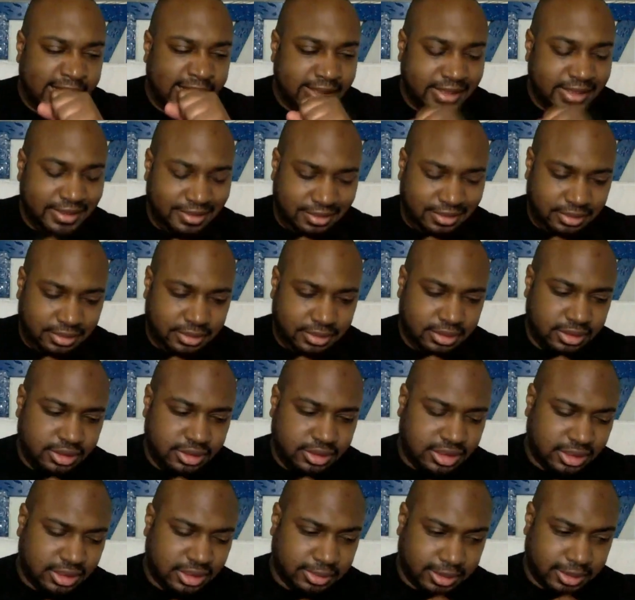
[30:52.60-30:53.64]

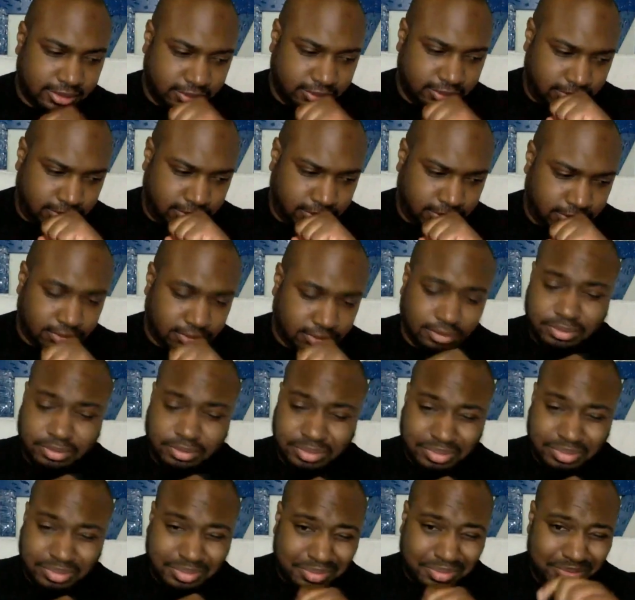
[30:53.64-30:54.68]
Excuse me.
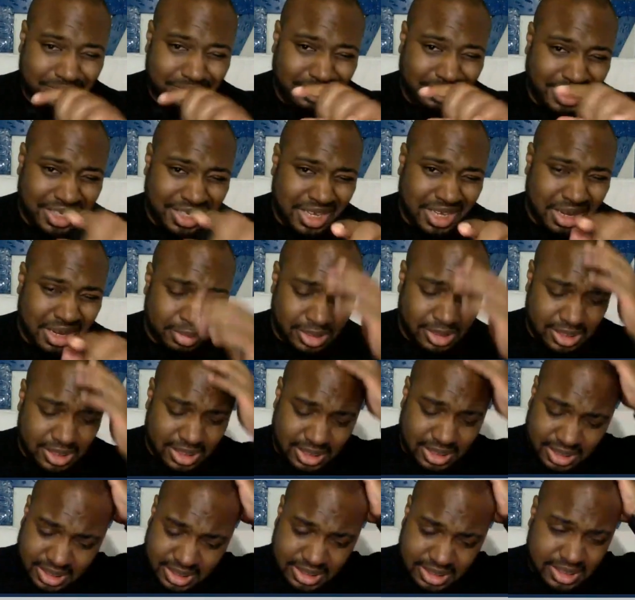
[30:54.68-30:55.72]
Yeah, but
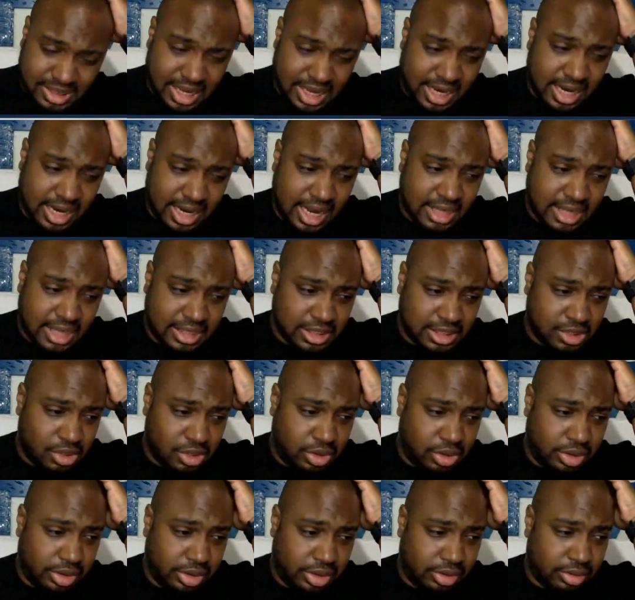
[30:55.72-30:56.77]
since he's not Nas's
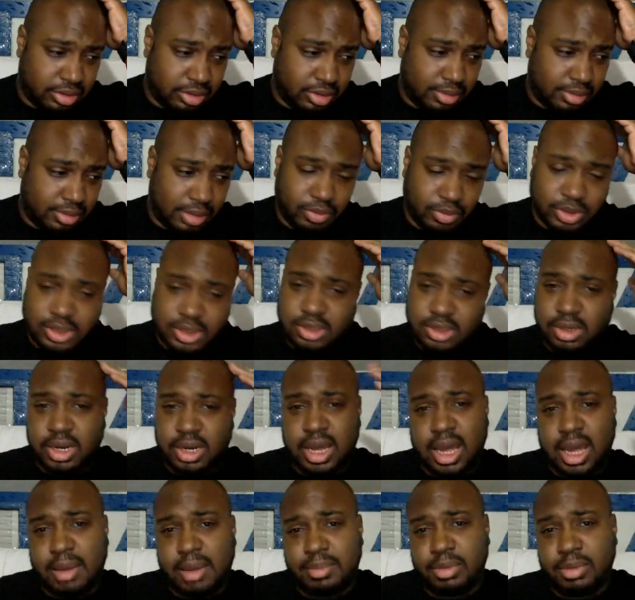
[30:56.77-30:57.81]
lawyer, I mean, what's going
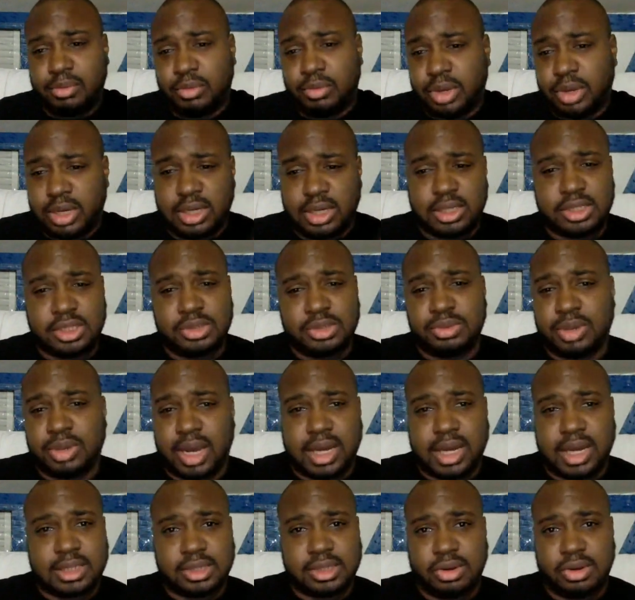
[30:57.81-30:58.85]
to happen when these two
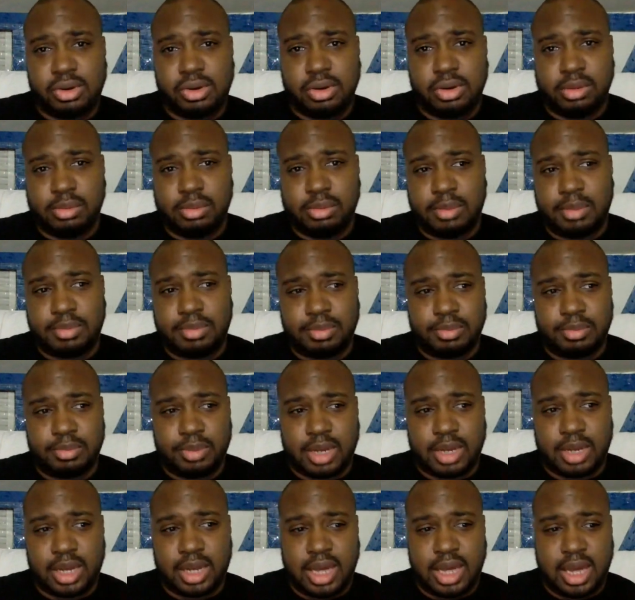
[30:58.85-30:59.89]
guys call him up and be
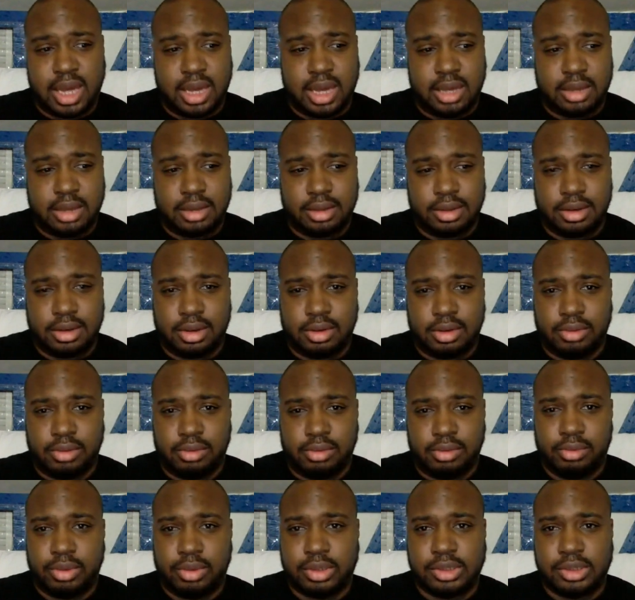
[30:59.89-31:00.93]
like, "Hey, we
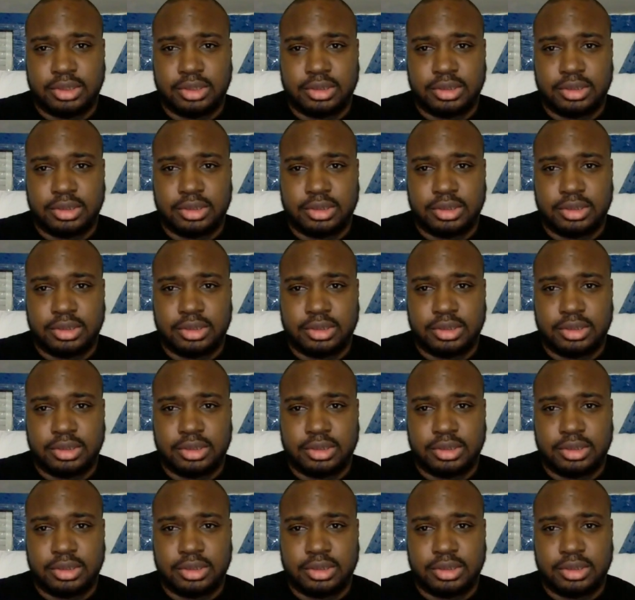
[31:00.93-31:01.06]
want you